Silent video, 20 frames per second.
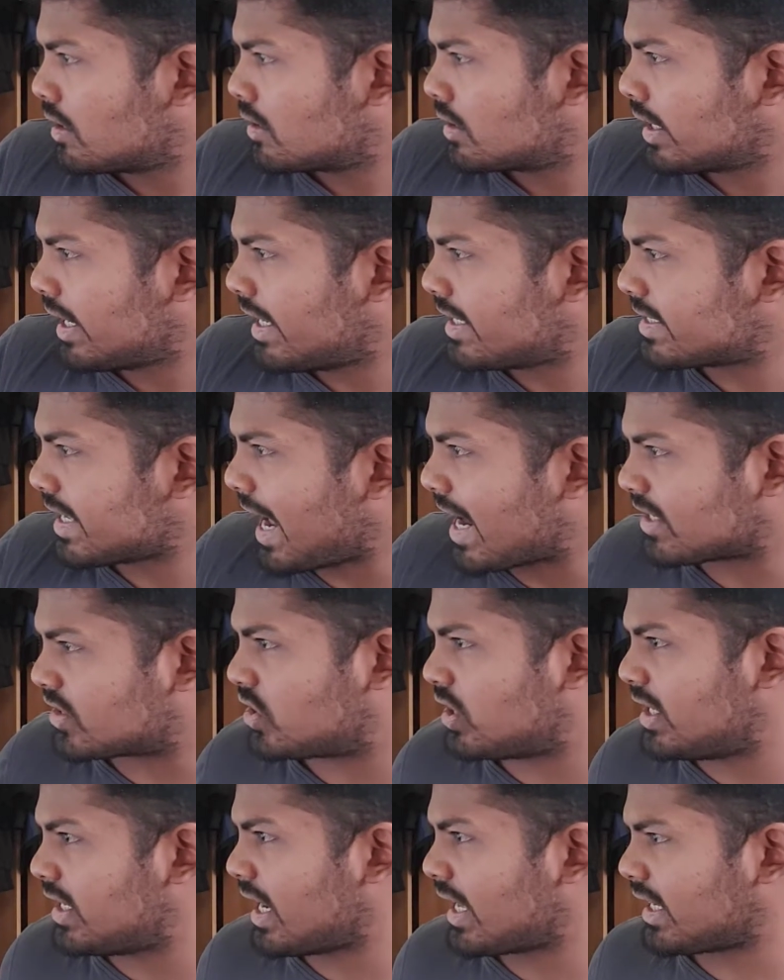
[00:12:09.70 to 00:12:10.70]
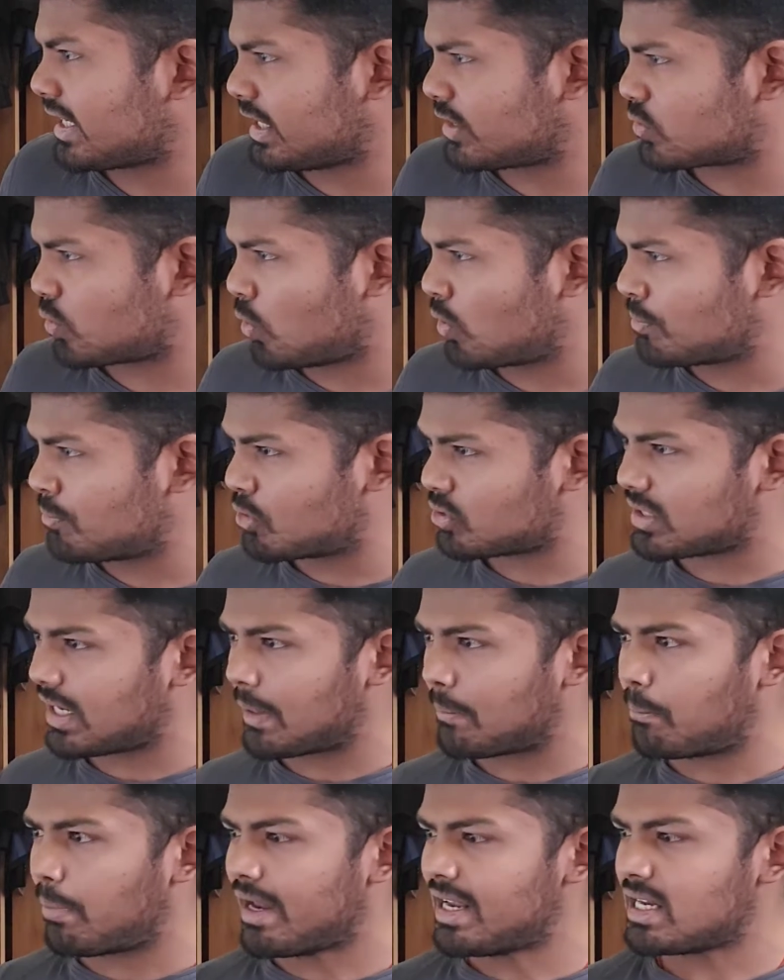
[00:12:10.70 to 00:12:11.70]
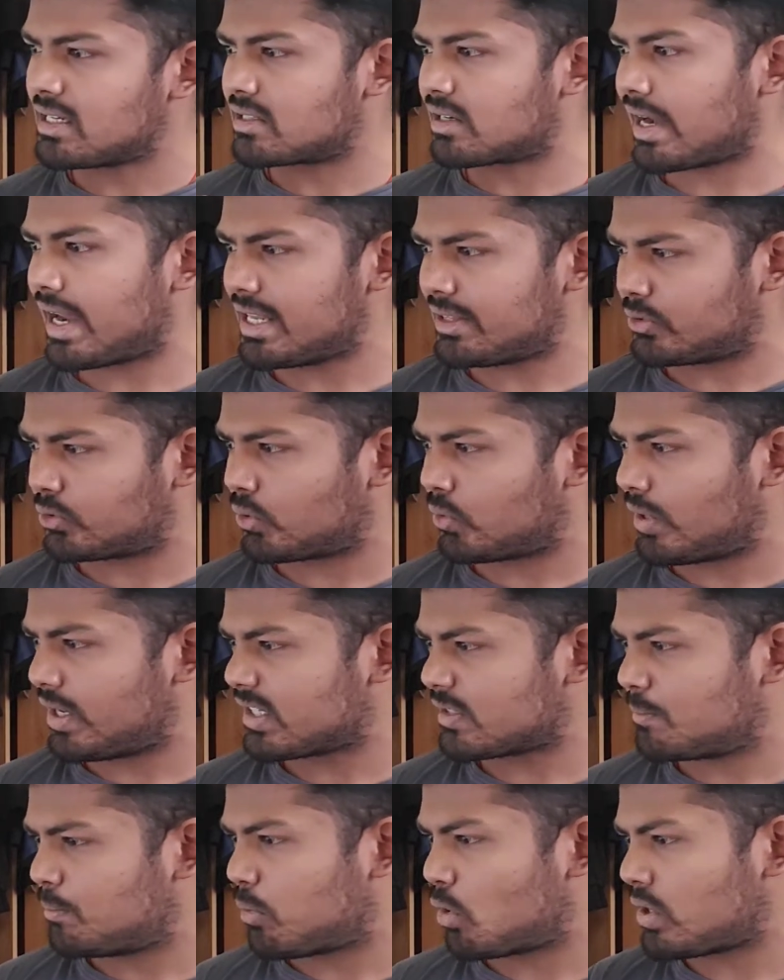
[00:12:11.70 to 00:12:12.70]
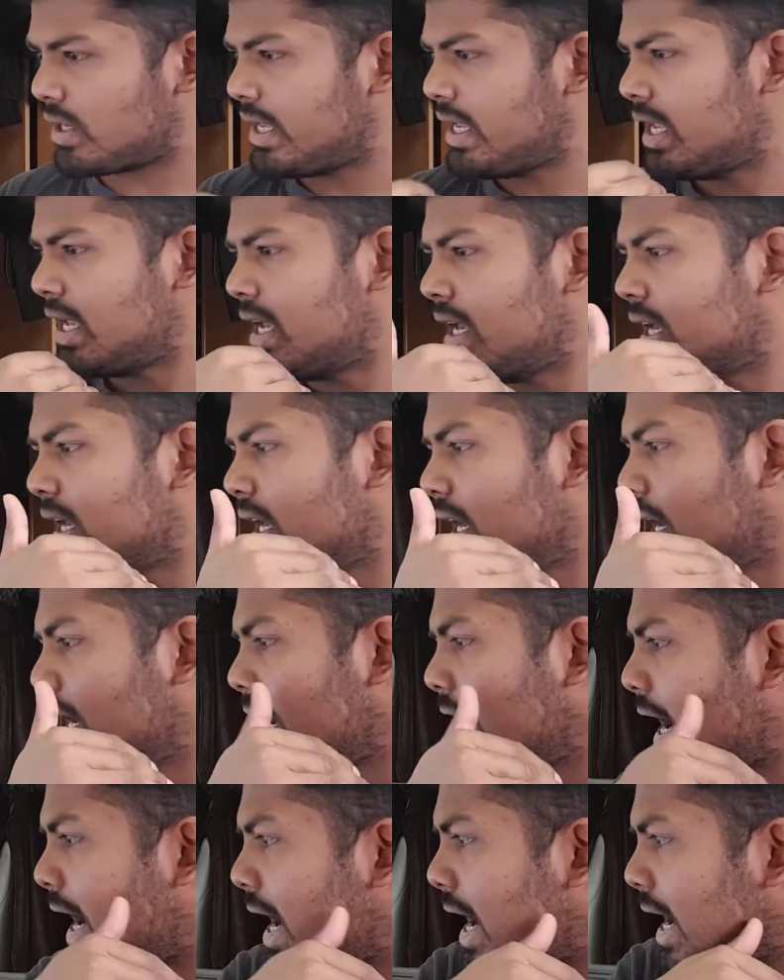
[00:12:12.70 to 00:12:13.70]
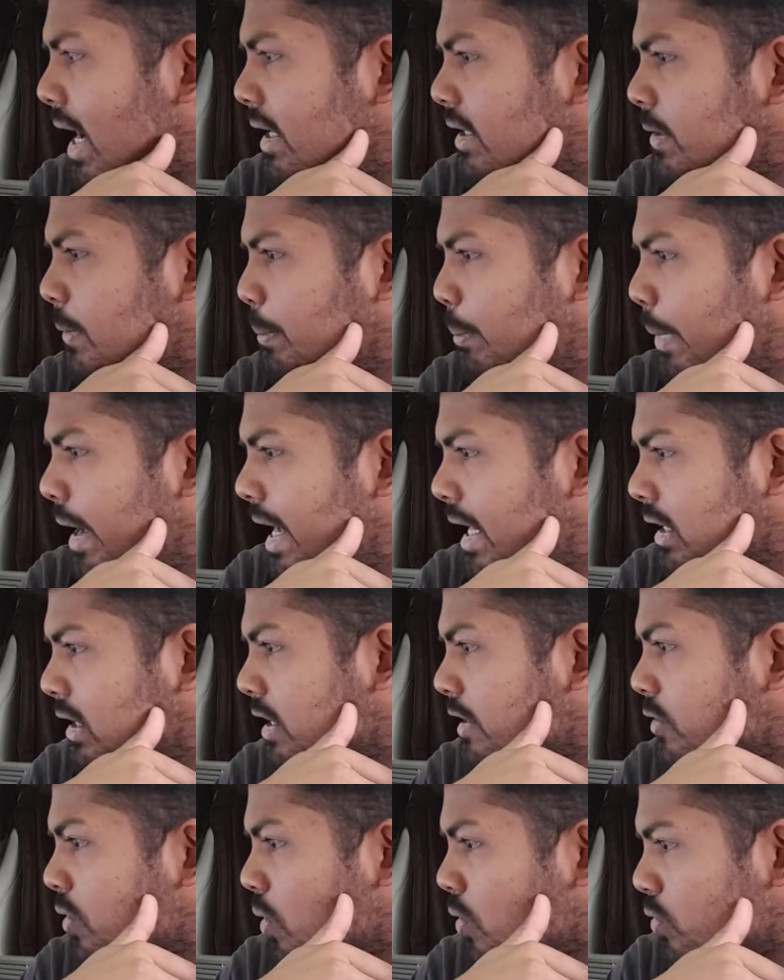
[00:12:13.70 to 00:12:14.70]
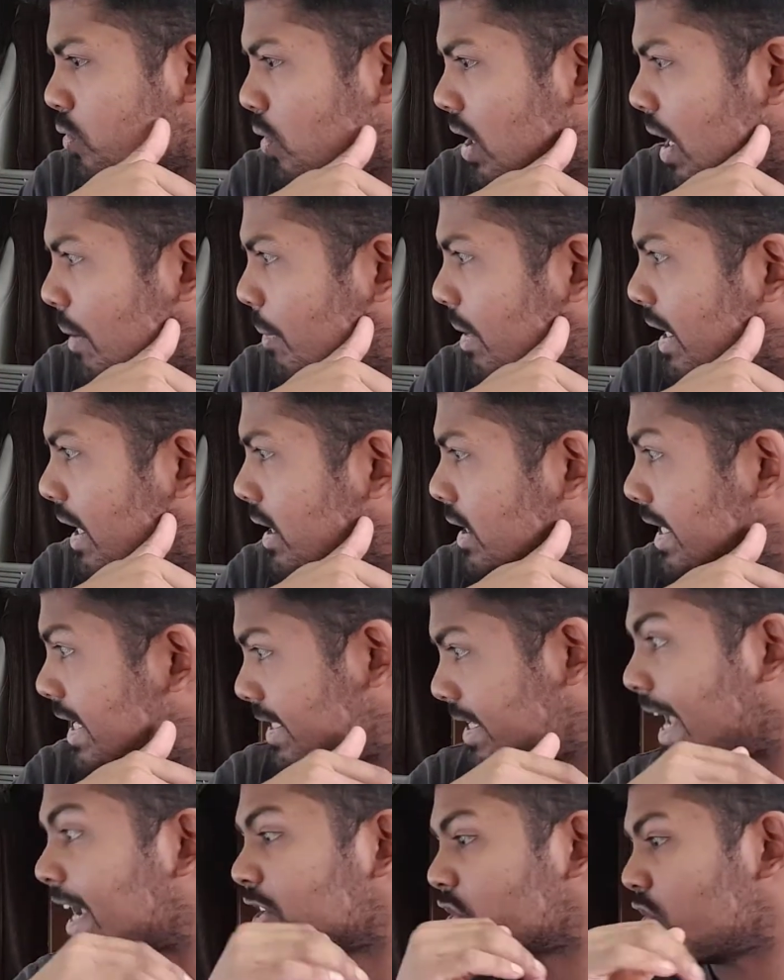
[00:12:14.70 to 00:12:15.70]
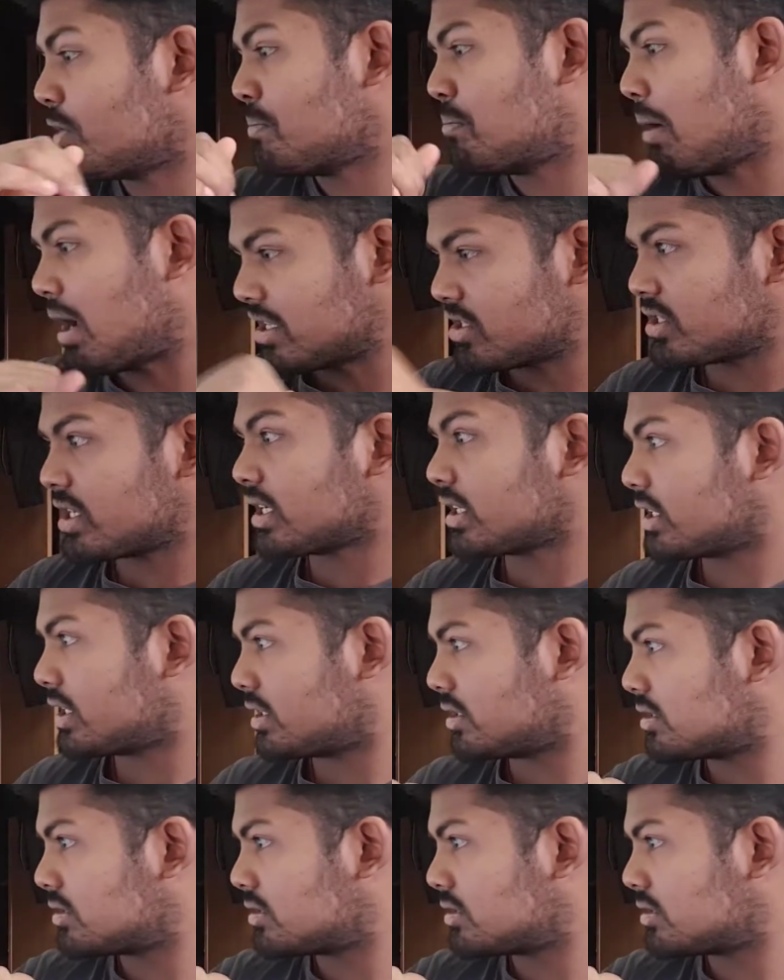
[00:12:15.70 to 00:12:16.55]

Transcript: It's actually like, it's almost like penetrate through his body. And Mael is also coming in. He's actually punching.